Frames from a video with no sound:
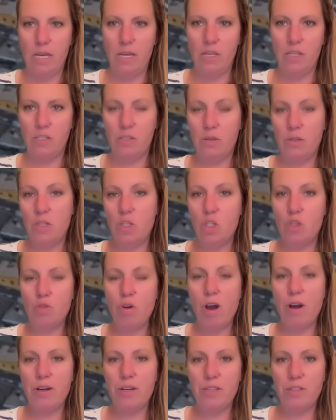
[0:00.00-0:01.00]
So the
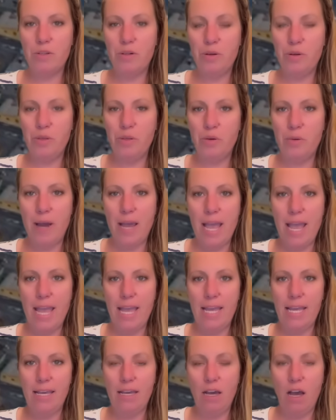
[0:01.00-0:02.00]
strongest
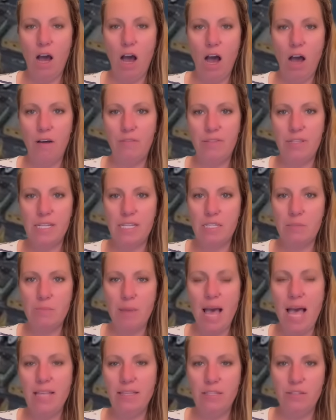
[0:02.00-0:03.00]
earthquake of this
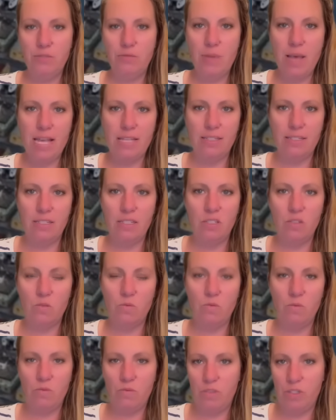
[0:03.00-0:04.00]
massive, massive
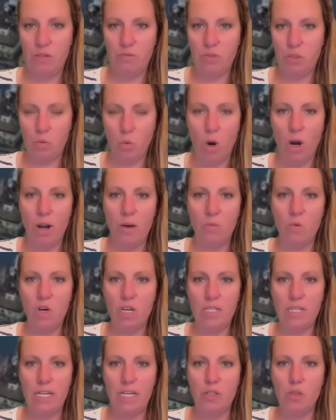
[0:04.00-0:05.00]
swarm
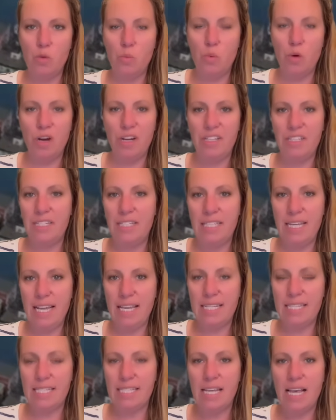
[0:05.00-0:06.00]
was a
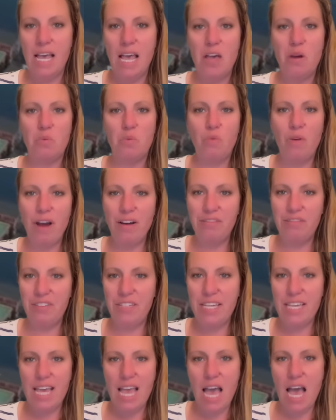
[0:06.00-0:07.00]
2.6,
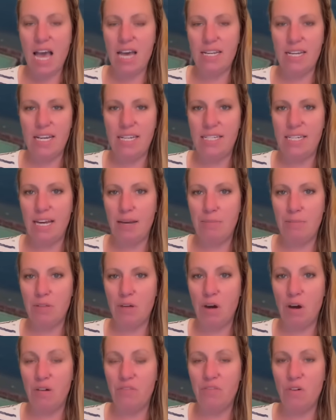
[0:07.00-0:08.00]
roughly at a depth
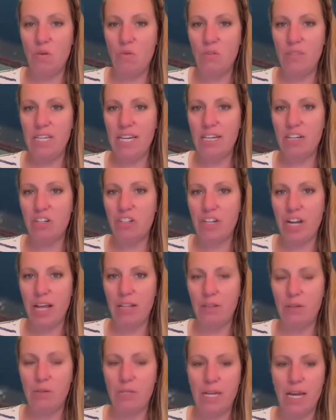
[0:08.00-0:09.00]
of only at a
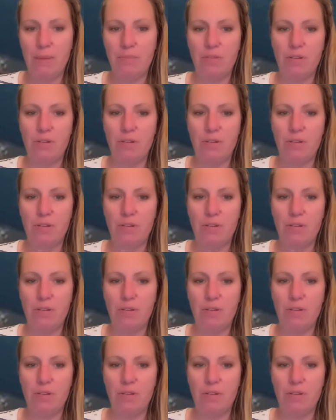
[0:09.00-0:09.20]
shallow depth